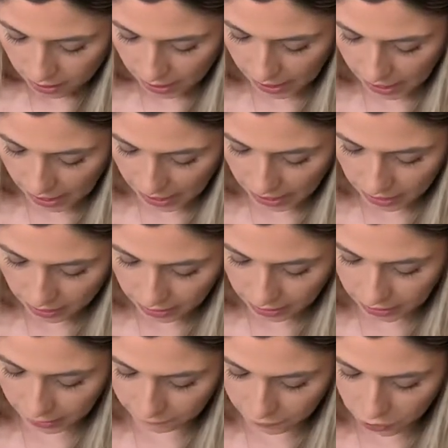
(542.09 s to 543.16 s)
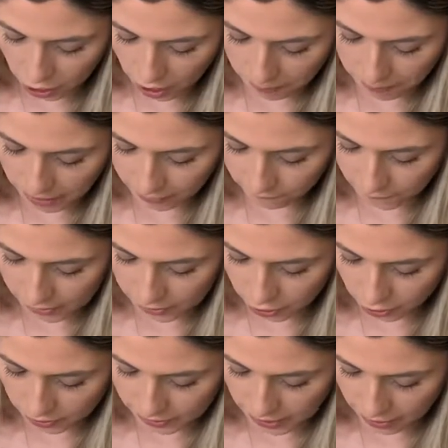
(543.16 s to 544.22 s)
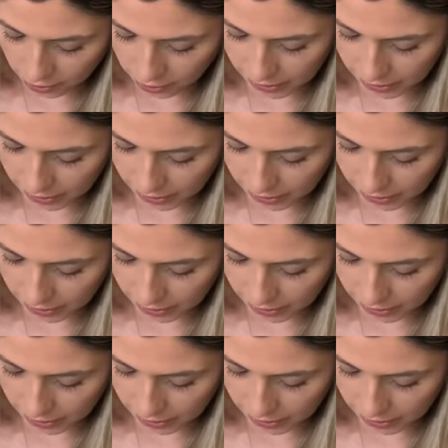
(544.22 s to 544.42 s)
A, the gift shop and visitor center